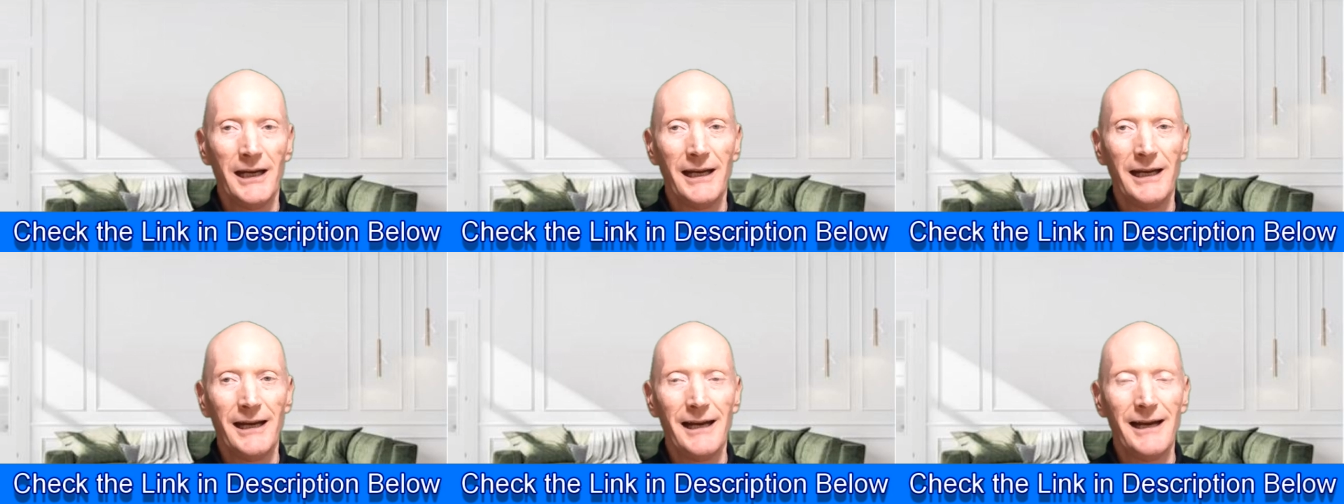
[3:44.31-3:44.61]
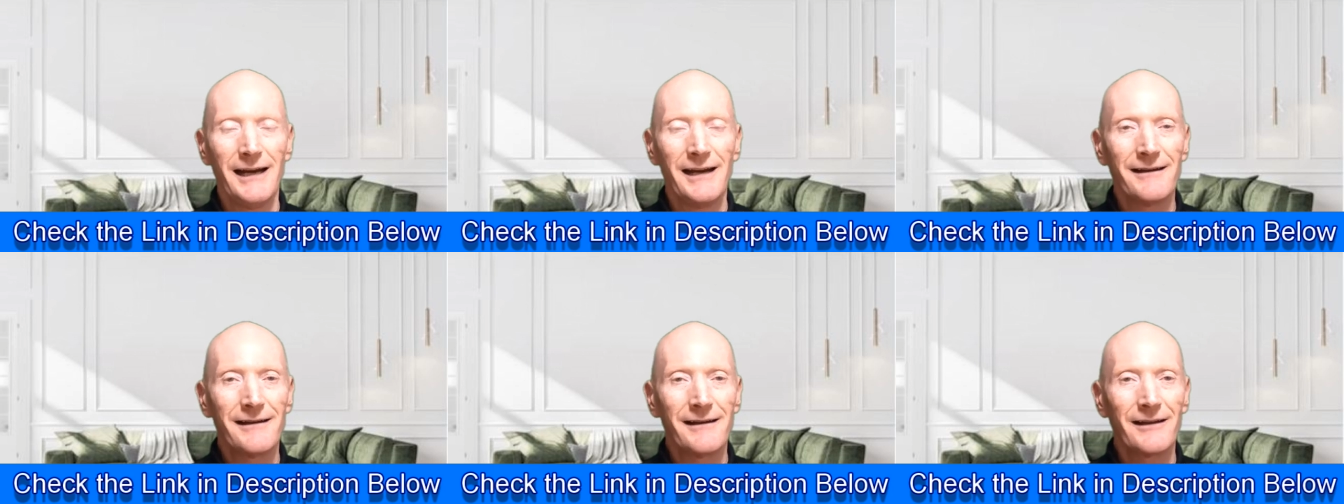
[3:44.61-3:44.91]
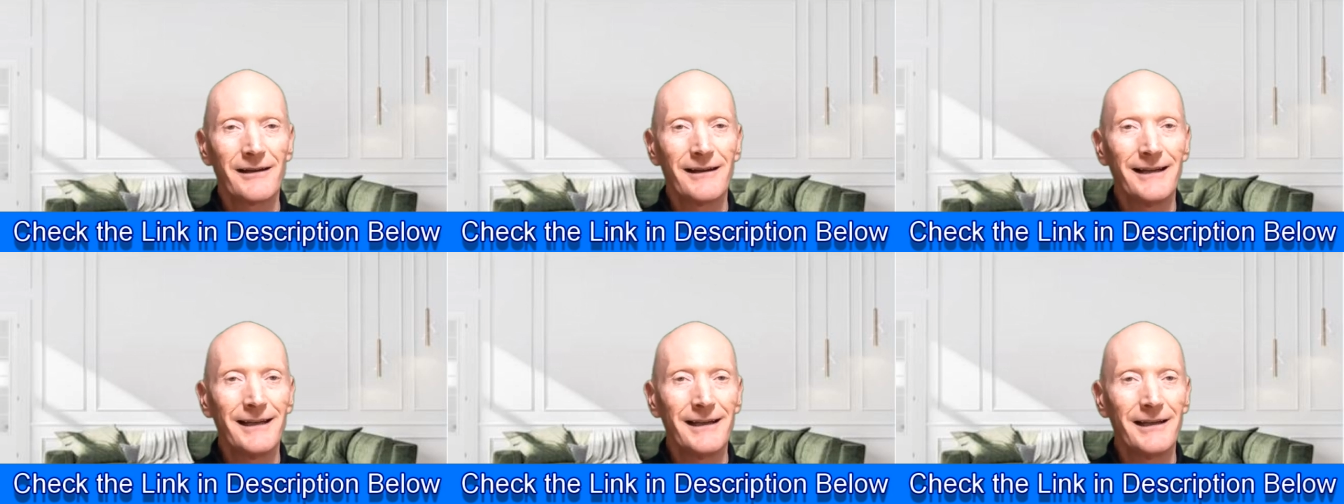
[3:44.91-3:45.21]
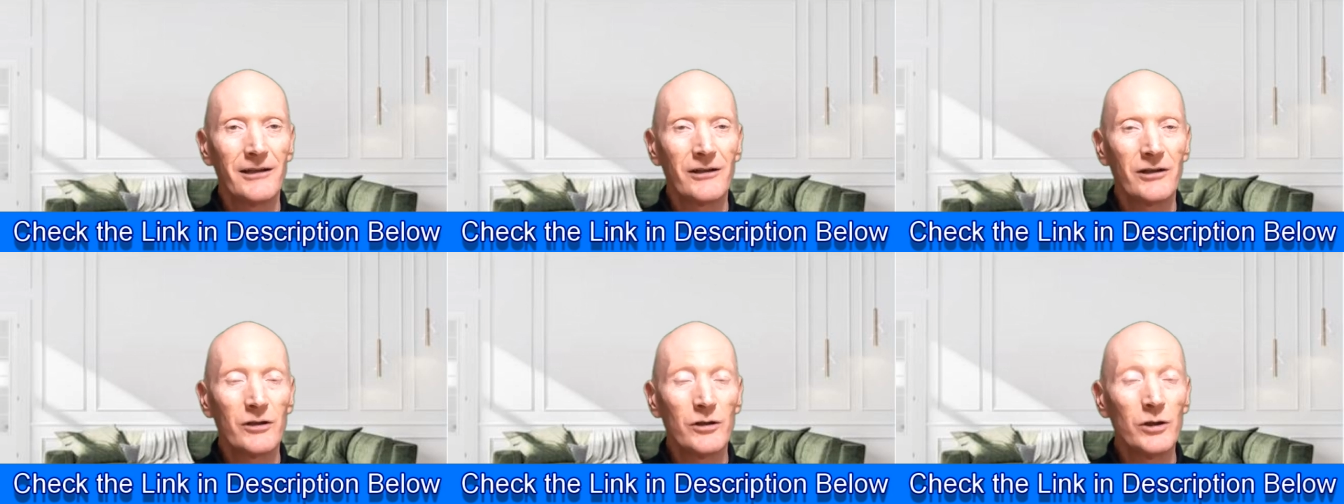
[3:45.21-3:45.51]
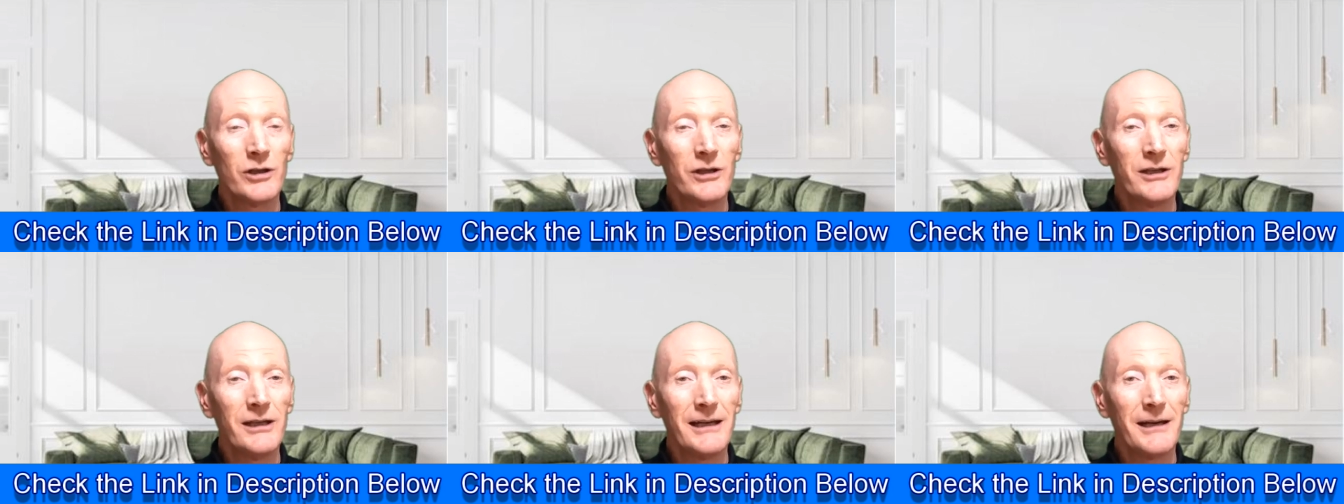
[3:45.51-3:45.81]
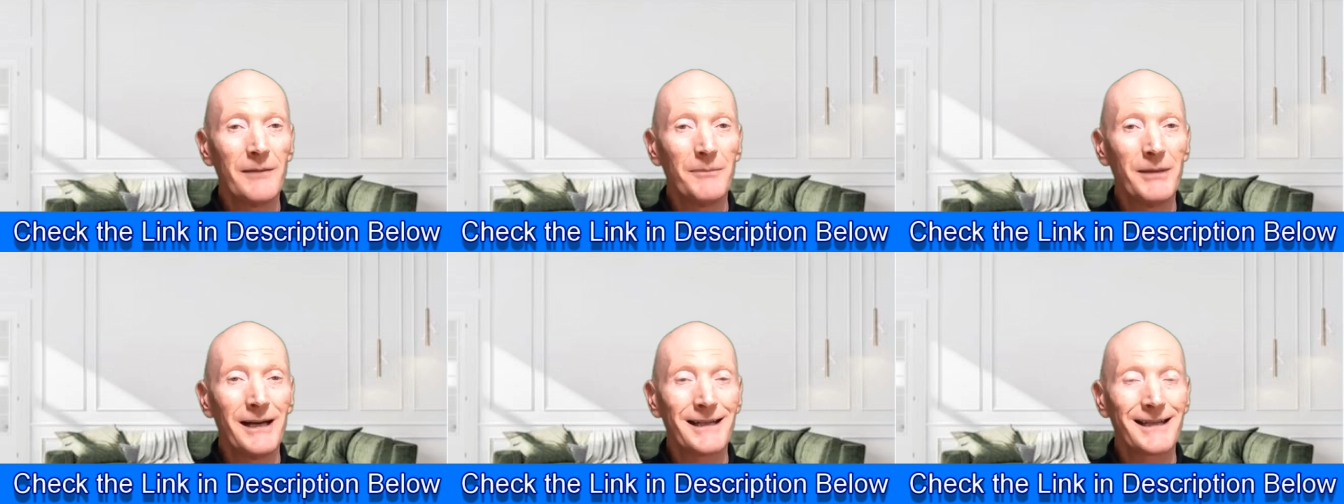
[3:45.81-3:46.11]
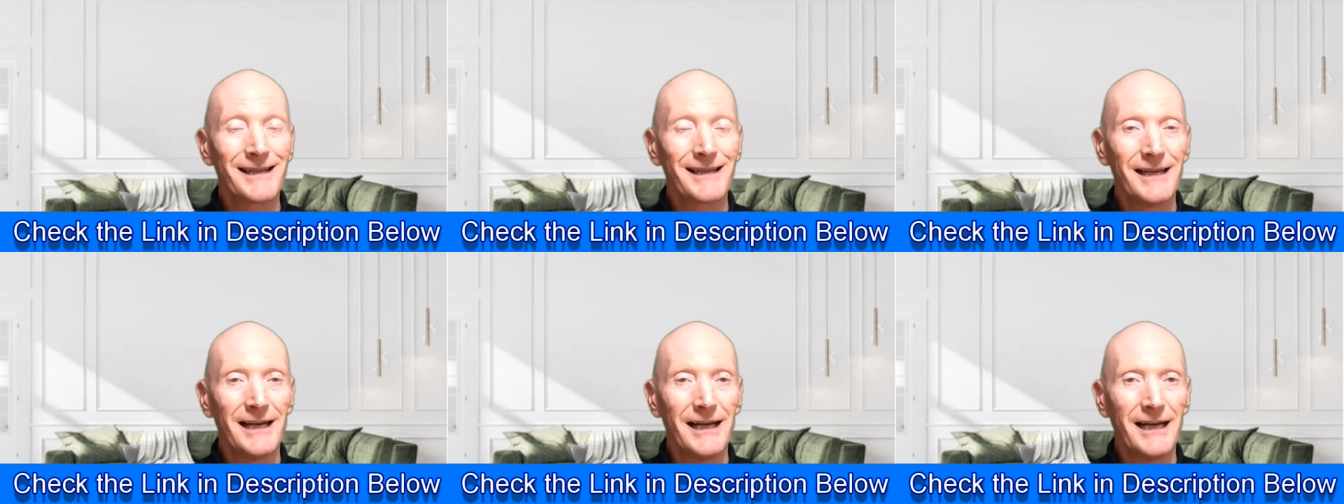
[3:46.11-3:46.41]
And the good thing
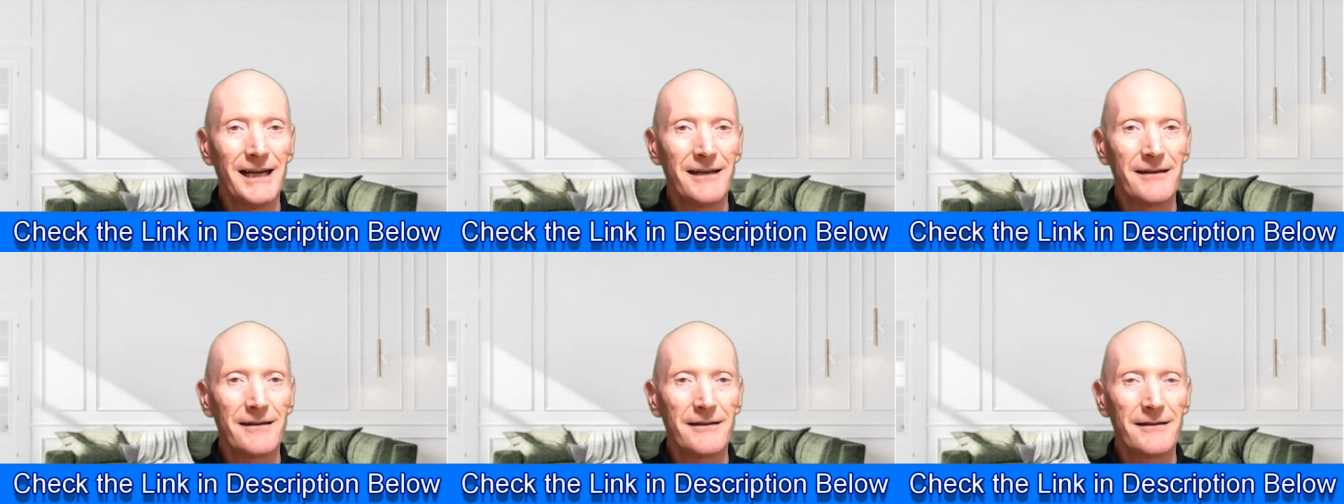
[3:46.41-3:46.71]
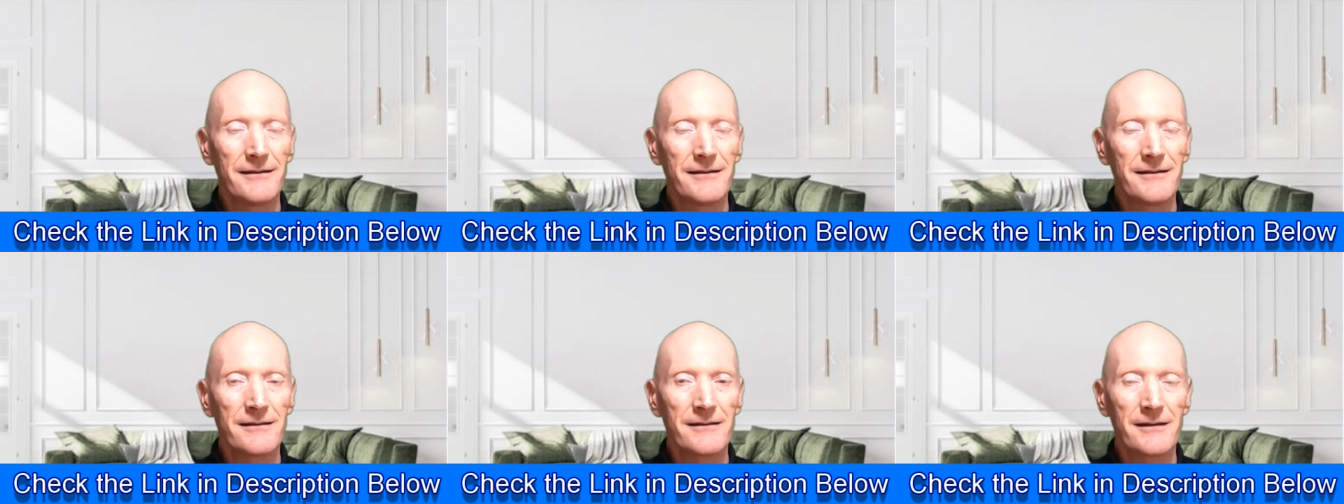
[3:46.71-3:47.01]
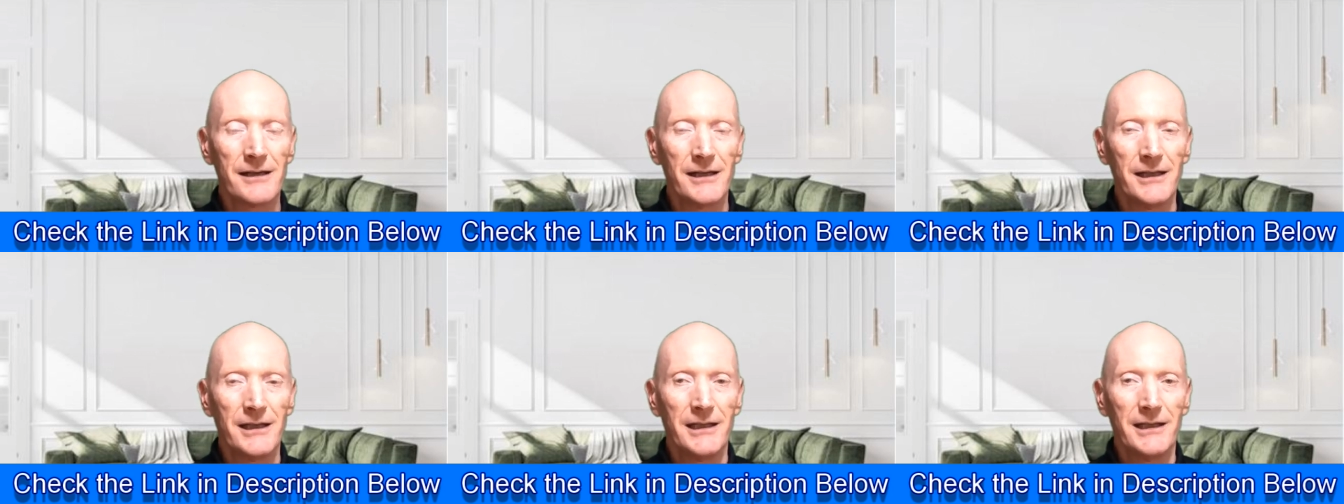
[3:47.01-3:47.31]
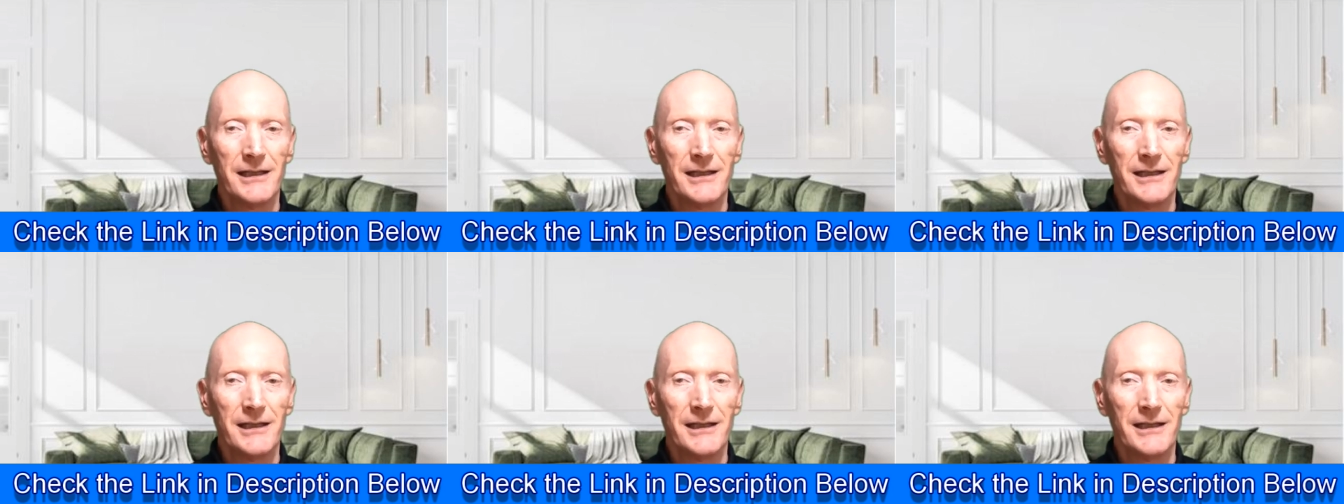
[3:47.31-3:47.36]
about that is,